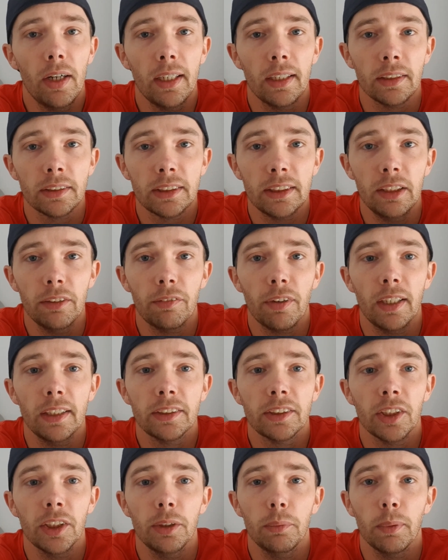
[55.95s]
and I'll see you very
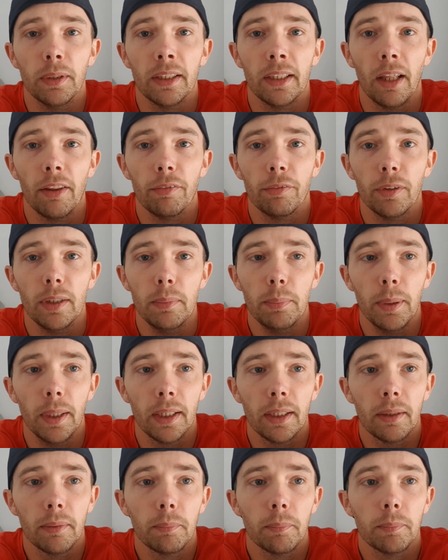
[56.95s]
soon with another free
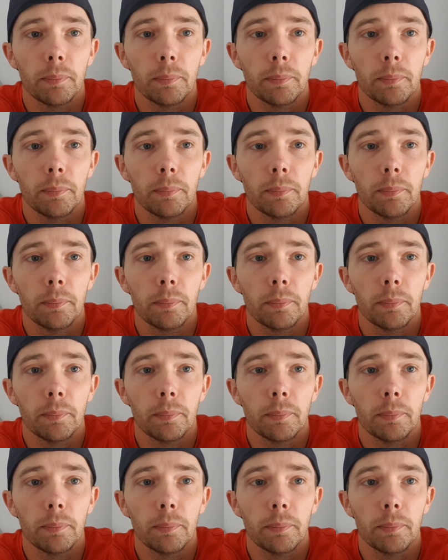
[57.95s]
pick.